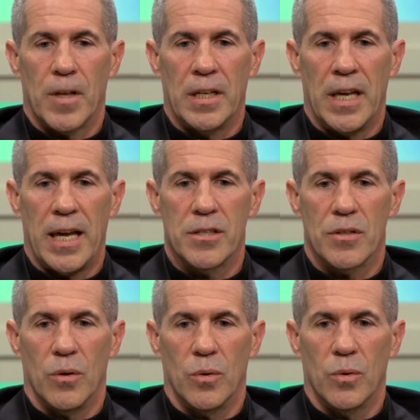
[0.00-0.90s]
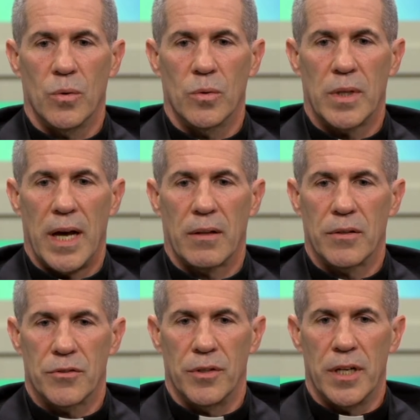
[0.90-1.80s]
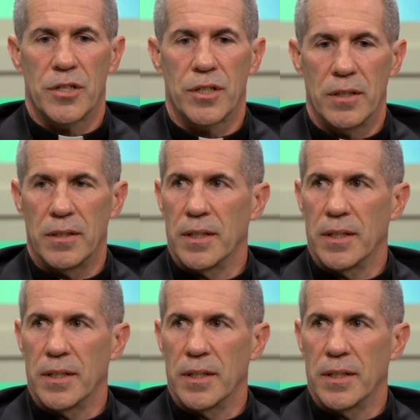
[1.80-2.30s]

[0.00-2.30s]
engage the whole Catholic tradition